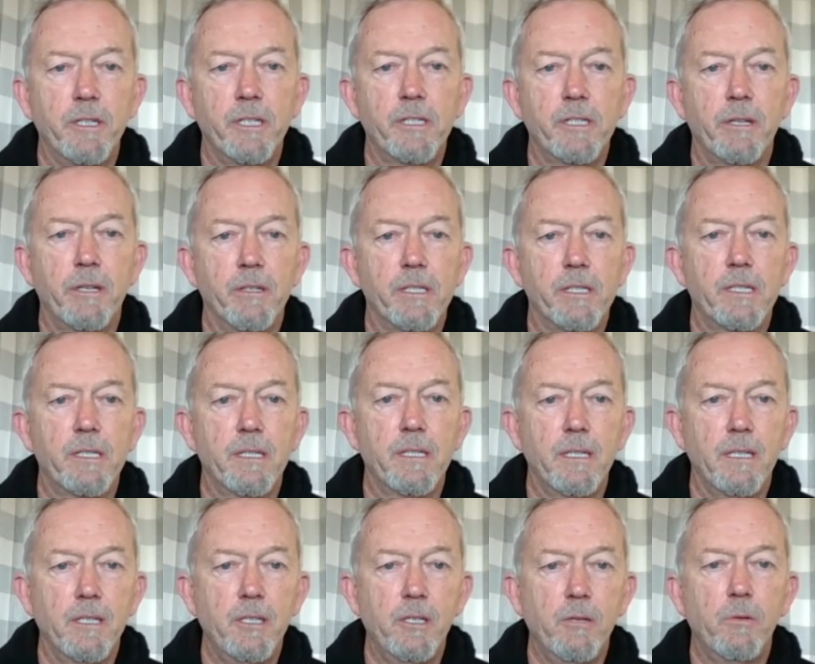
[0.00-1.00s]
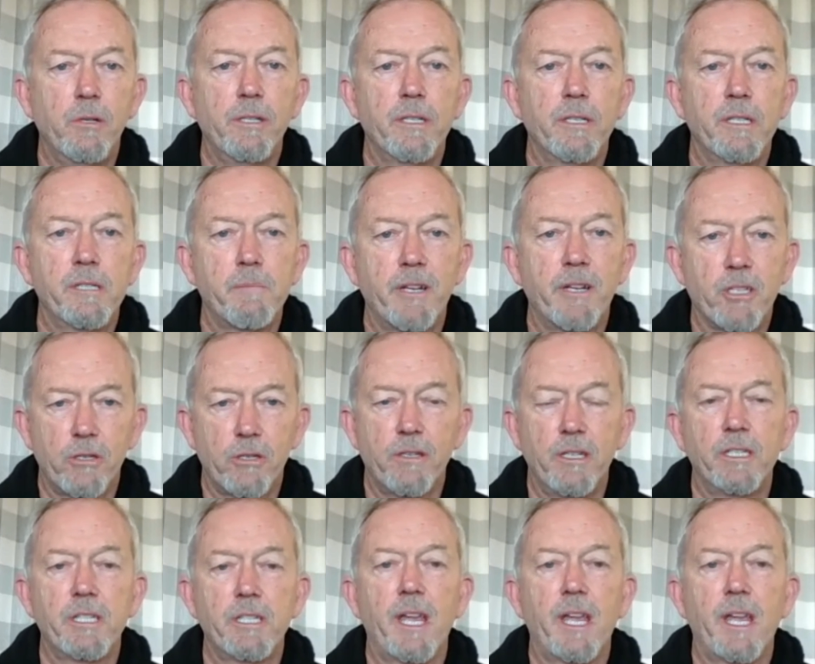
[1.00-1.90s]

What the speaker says: So you want as much of this